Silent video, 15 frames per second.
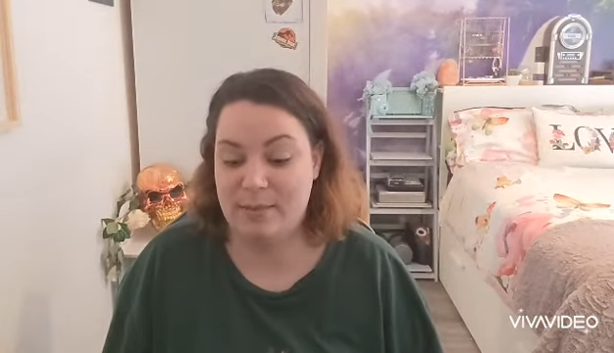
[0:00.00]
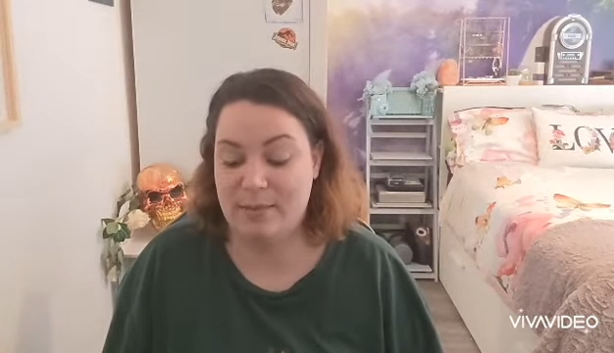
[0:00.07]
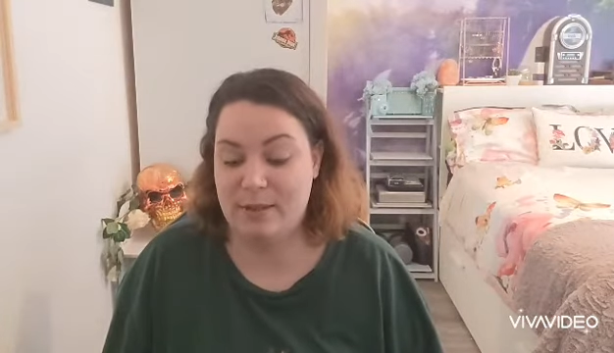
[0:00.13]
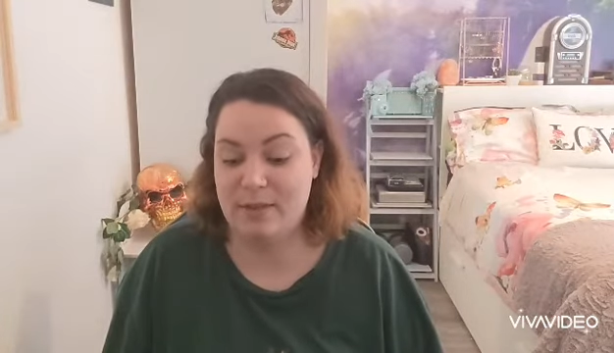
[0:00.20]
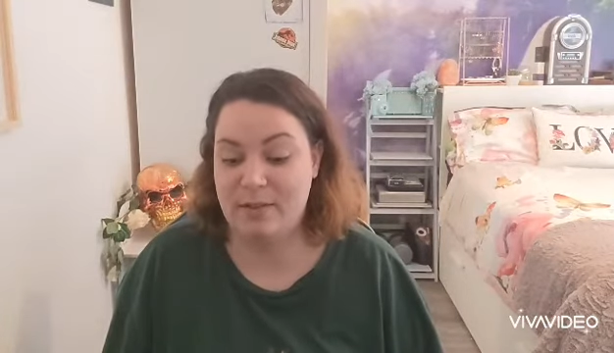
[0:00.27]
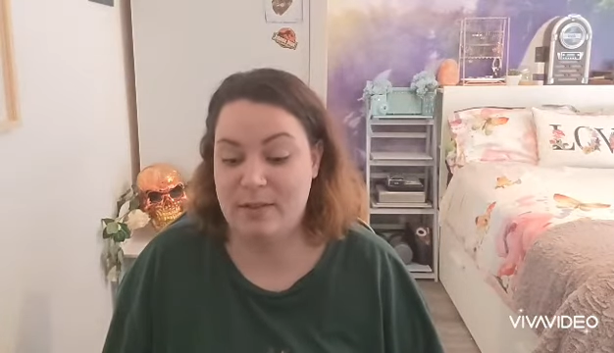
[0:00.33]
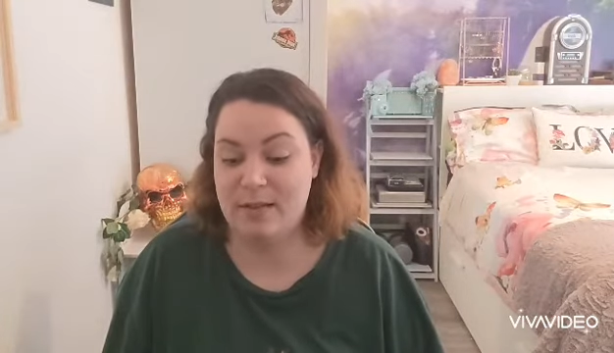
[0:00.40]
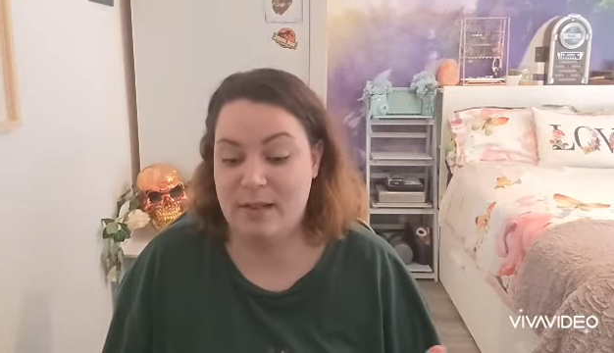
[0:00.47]

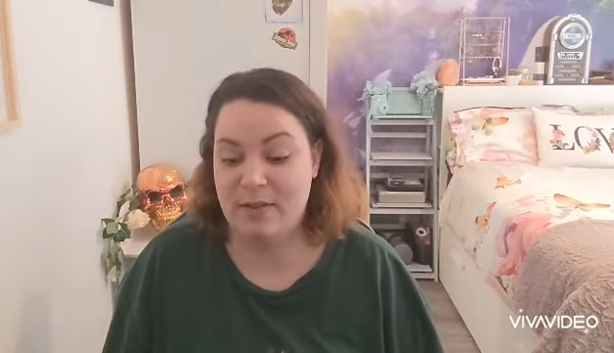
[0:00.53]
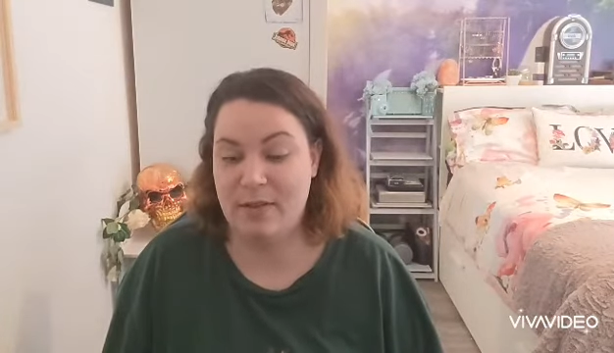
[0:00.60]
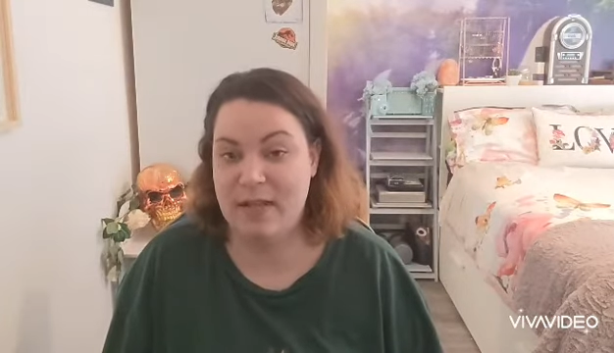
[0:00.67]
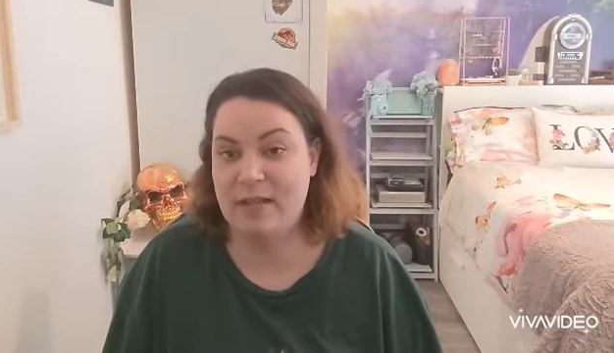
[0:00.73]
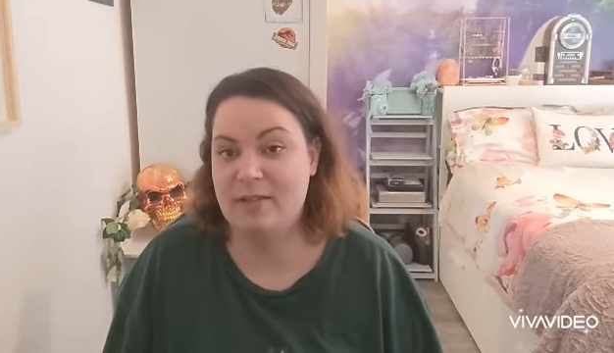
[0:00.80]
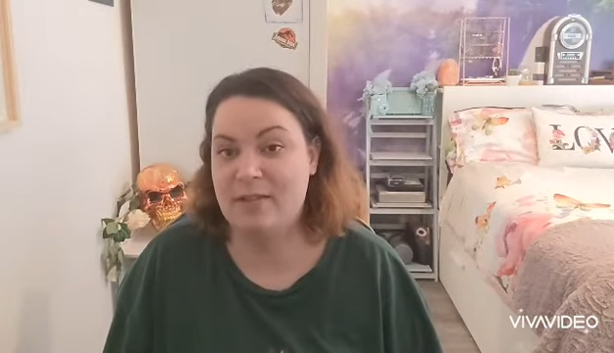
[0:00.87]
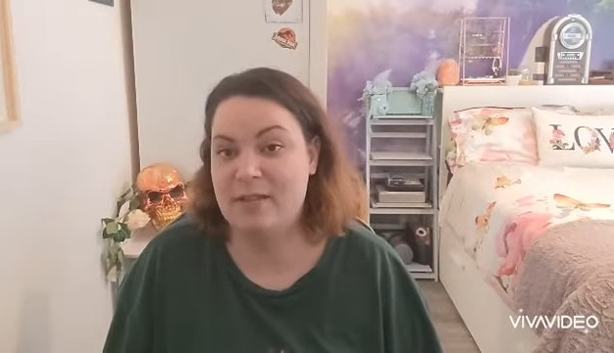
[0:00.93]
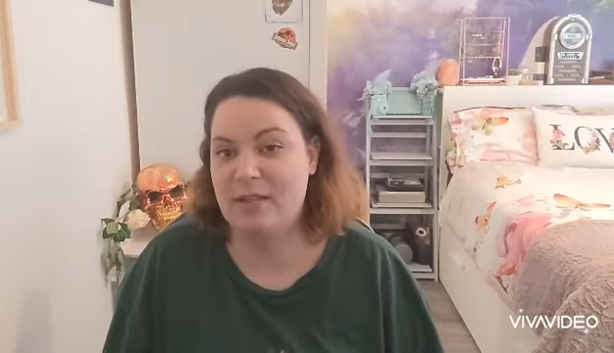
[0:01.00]
because they
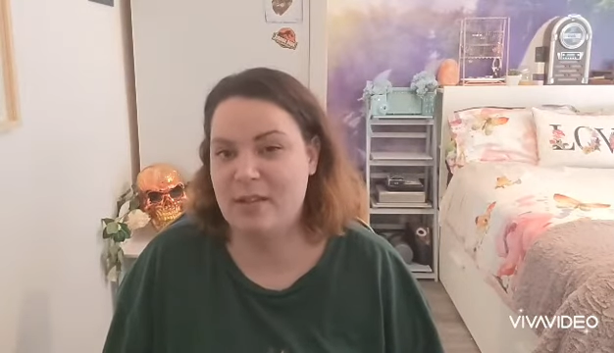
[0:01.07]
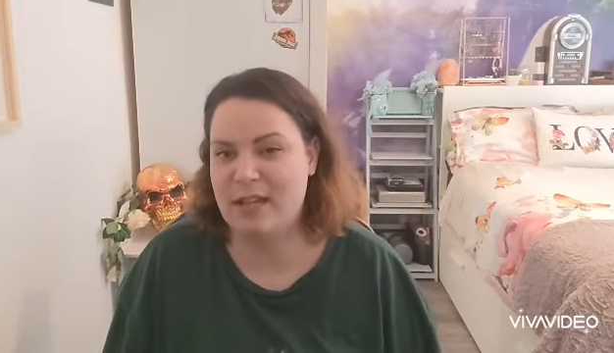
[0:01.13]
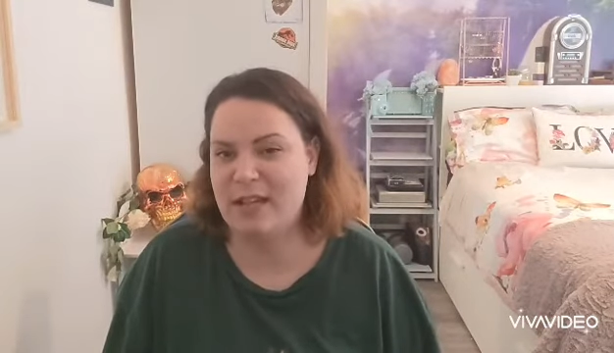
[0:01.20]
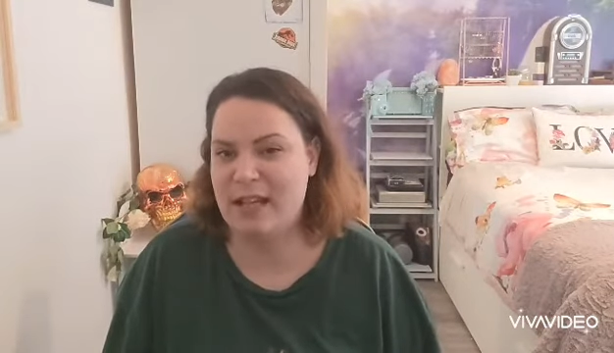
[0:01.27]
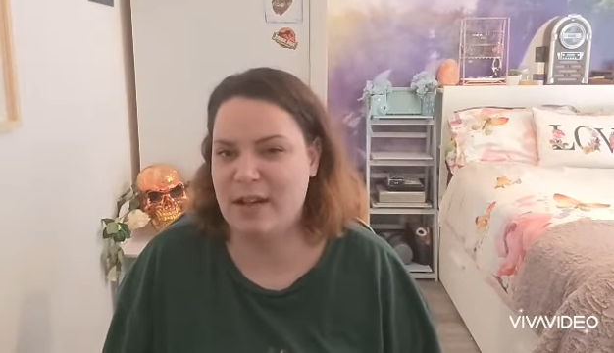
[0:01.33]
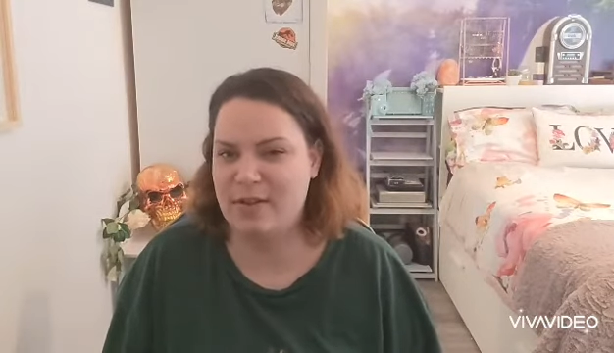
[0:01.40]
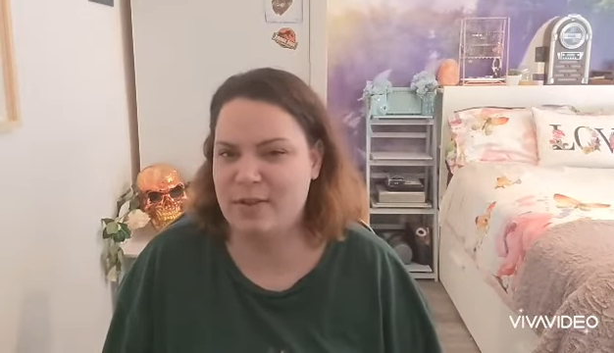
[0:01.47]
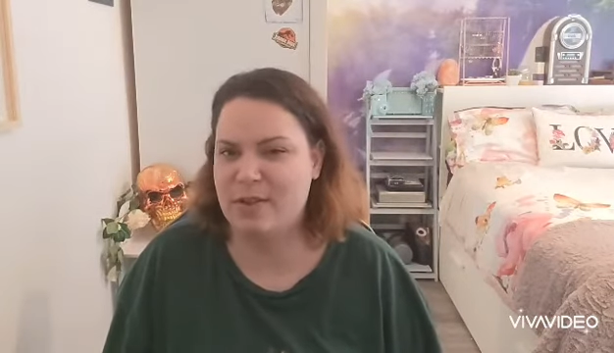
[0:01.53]
think
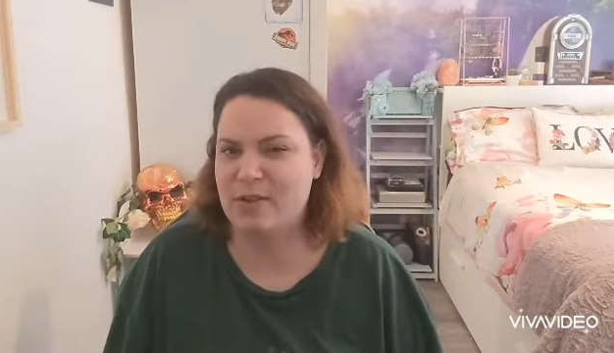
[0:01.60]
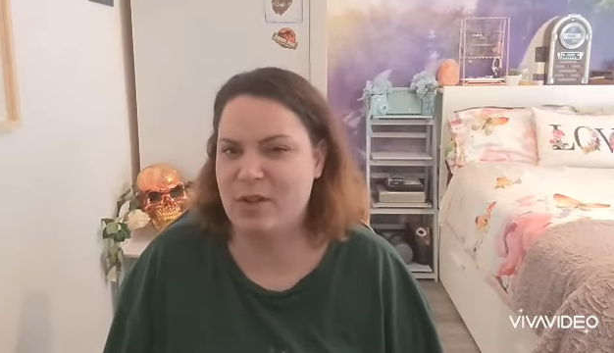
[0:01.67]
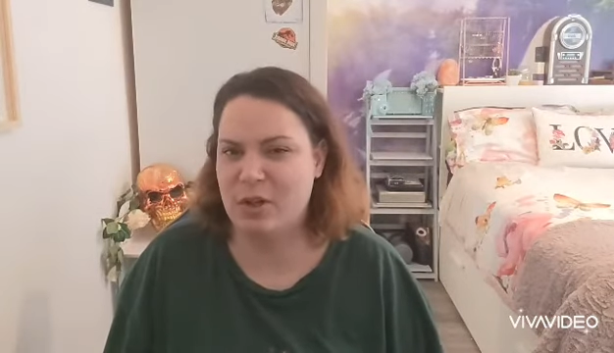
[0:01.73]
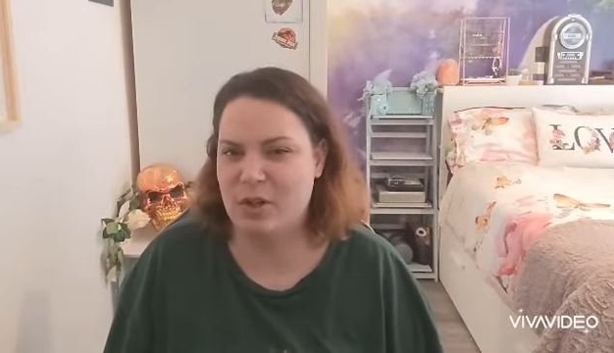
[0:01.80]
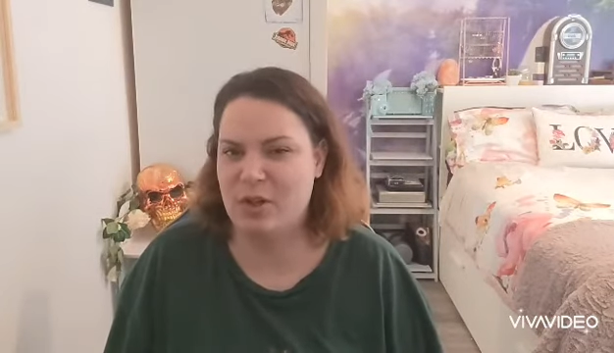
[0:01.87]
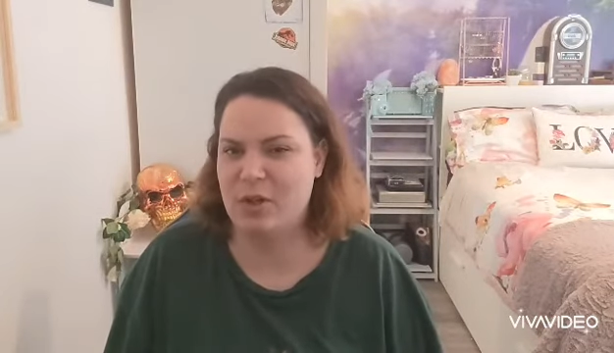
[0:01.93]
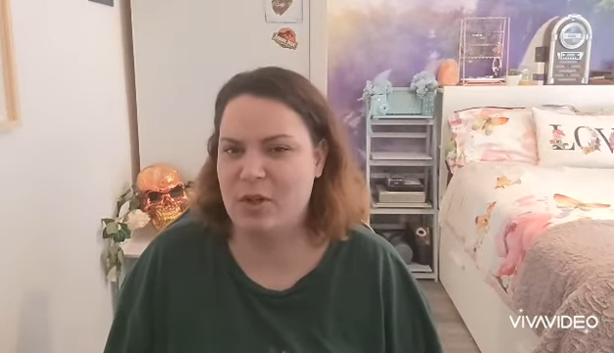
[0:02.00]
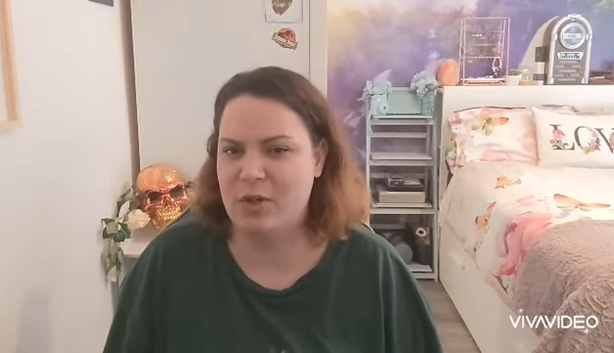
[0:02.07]
something else is
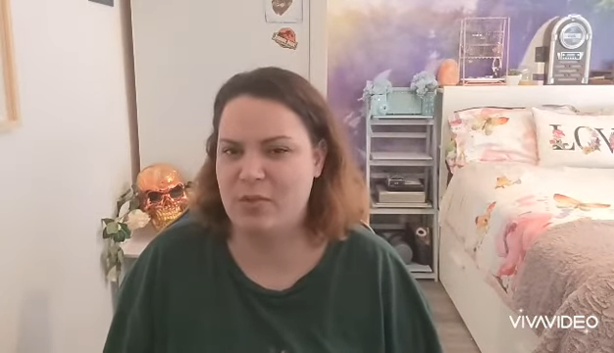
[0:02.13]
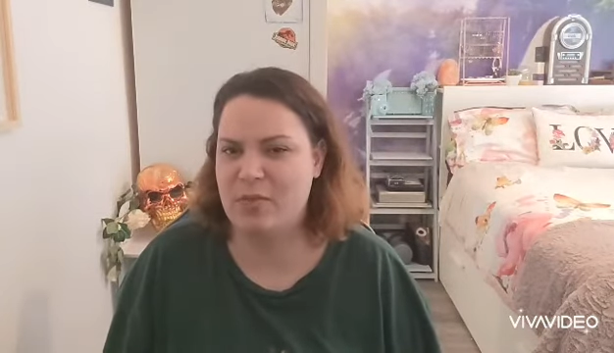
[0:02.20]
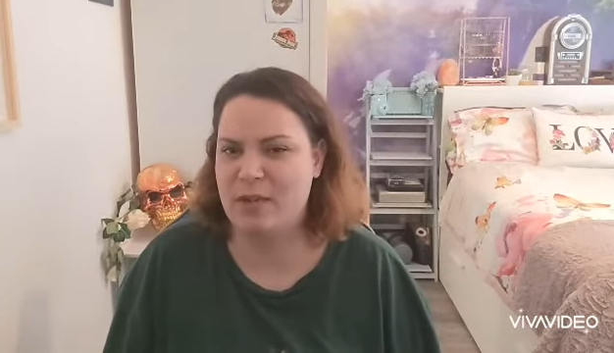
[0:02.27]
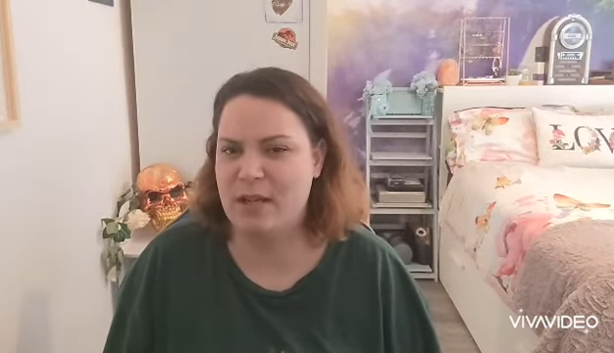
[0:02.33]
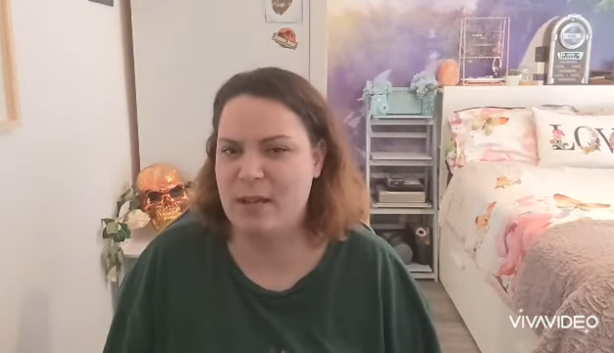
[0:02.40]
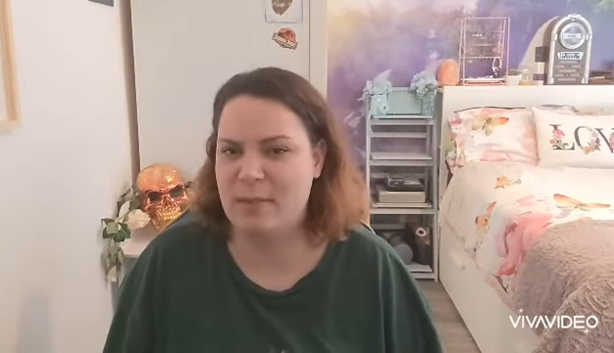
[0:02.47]
going on